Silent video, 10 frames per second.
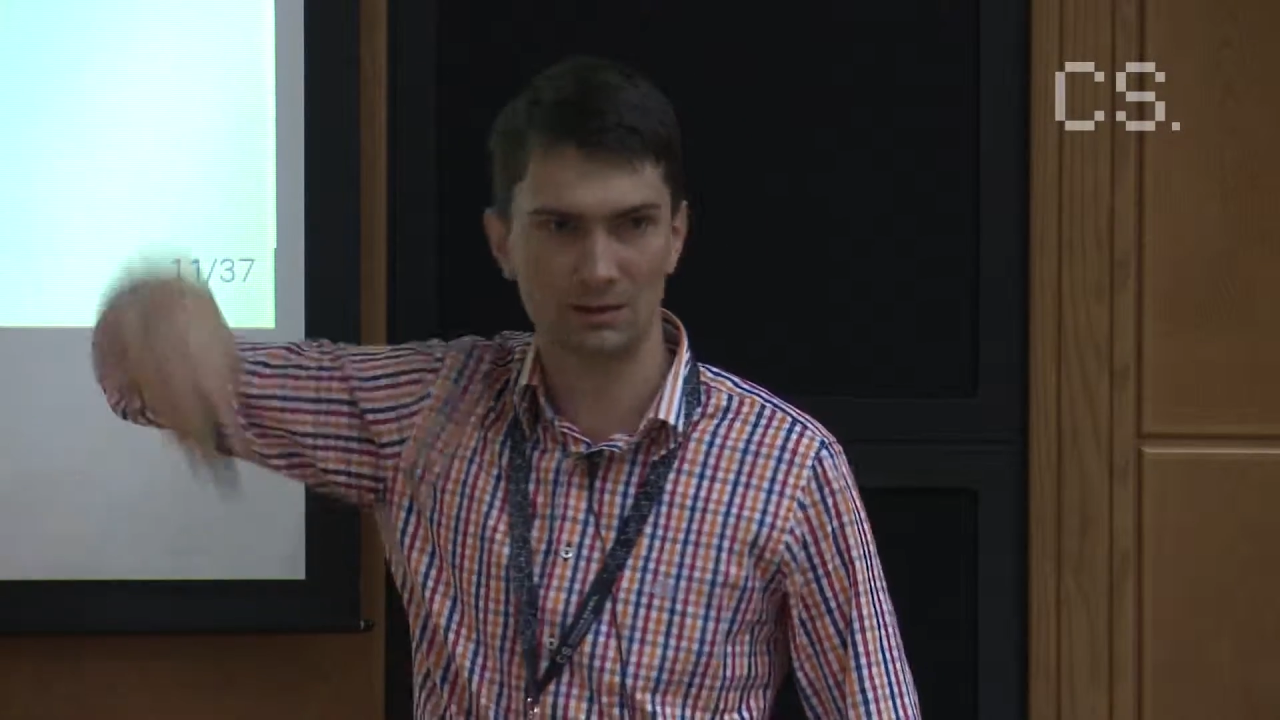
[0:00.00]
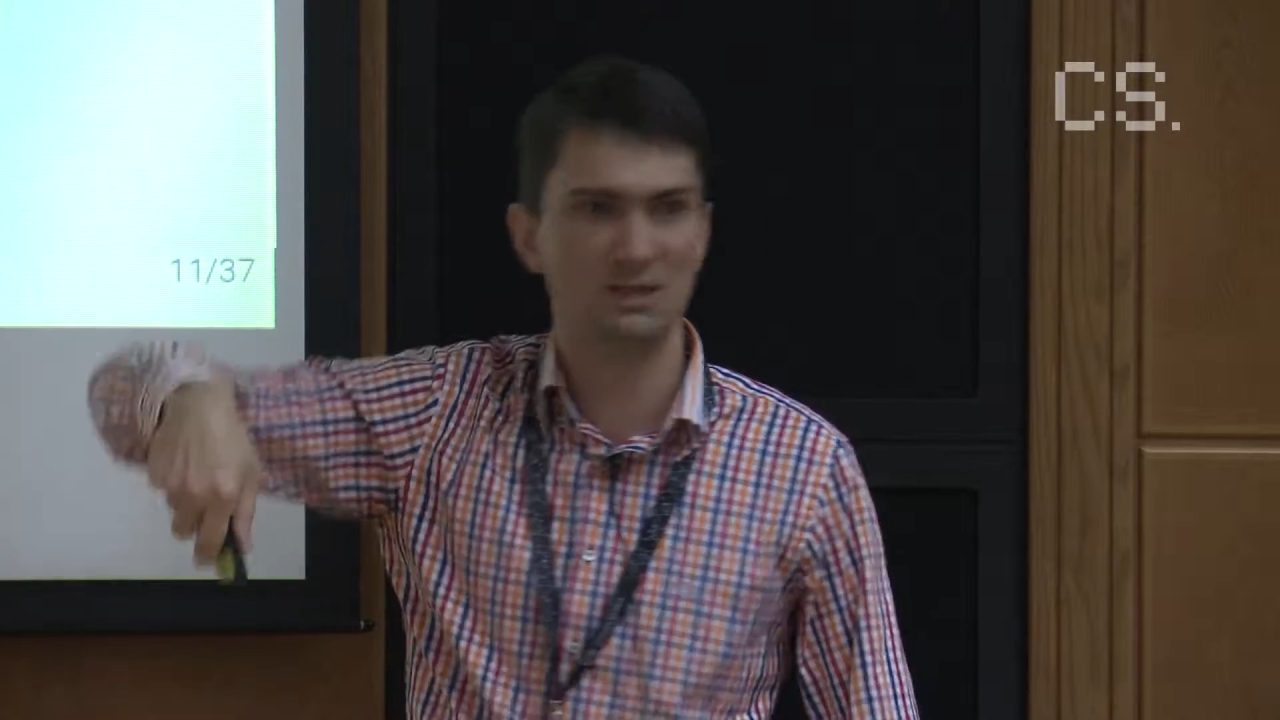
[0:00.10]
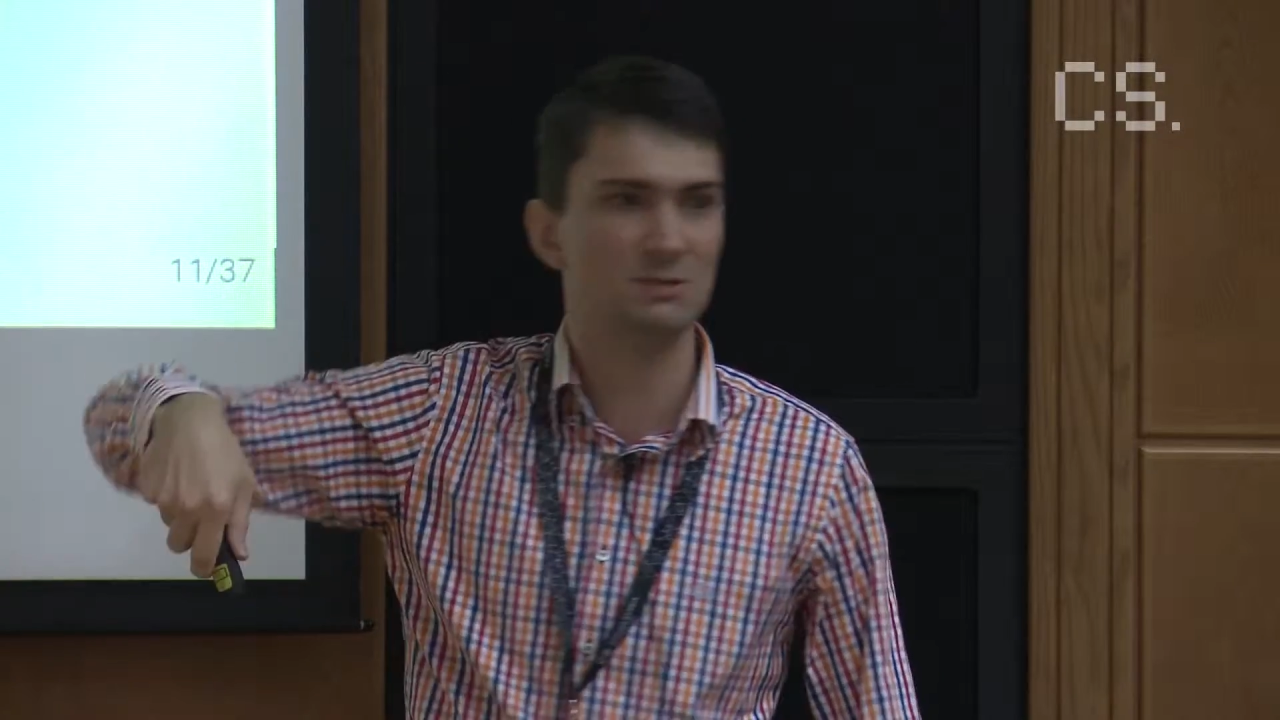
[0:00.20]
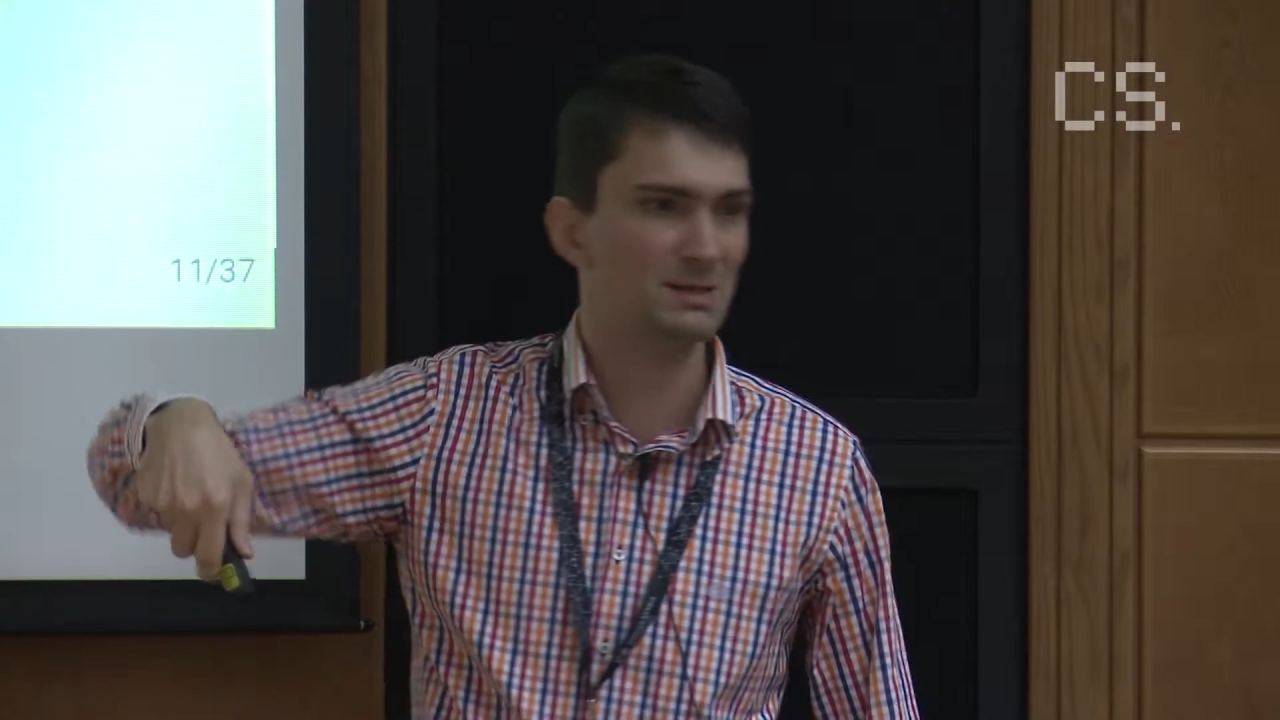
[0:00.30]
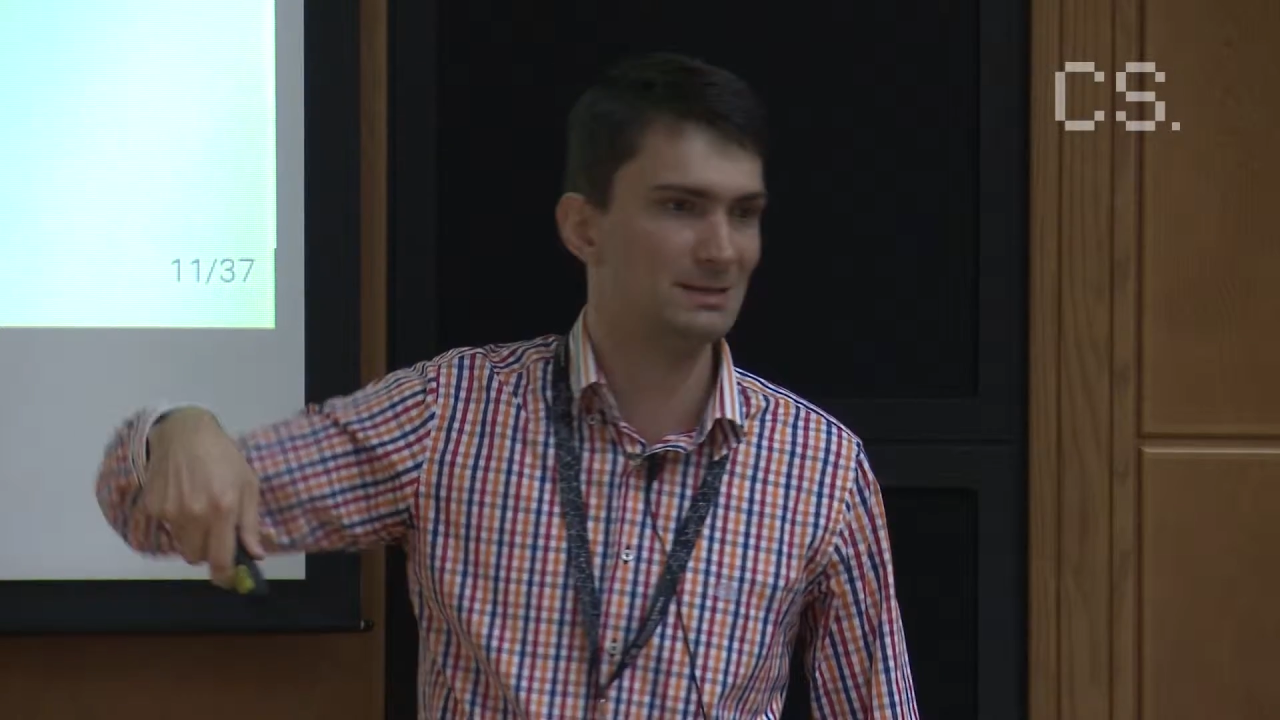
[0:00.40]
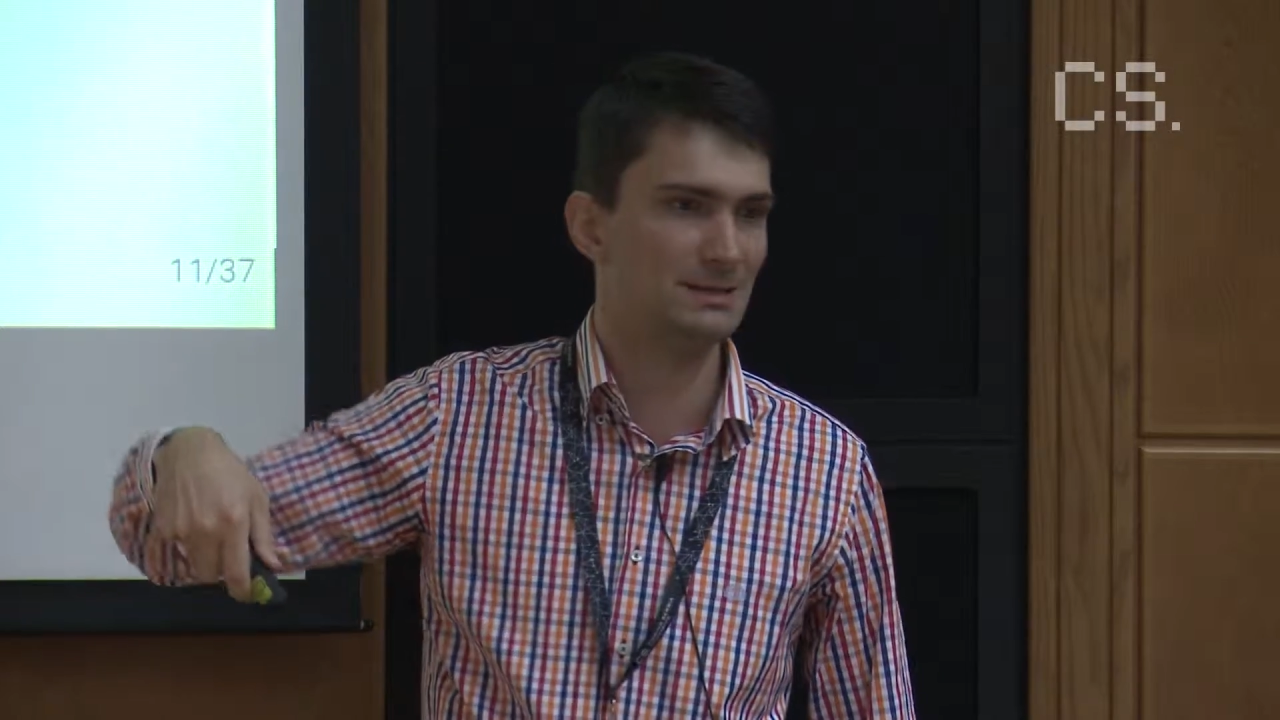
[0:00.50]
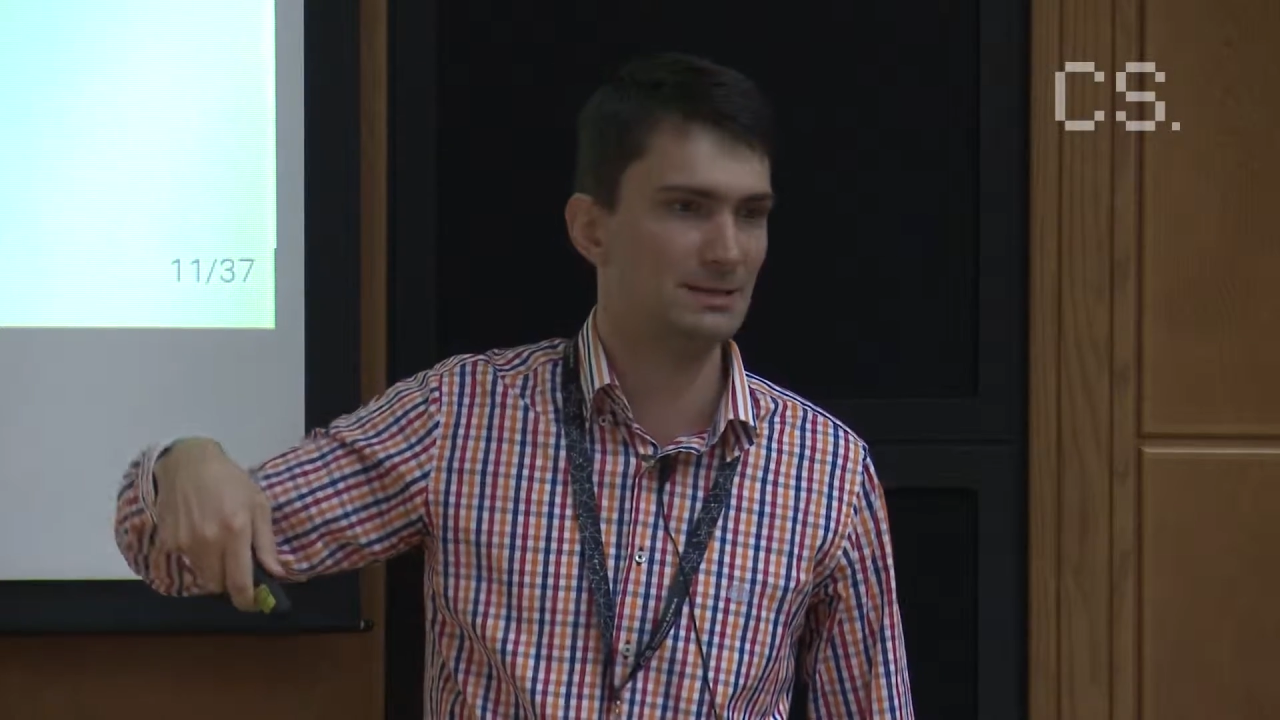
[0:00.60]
NIST Business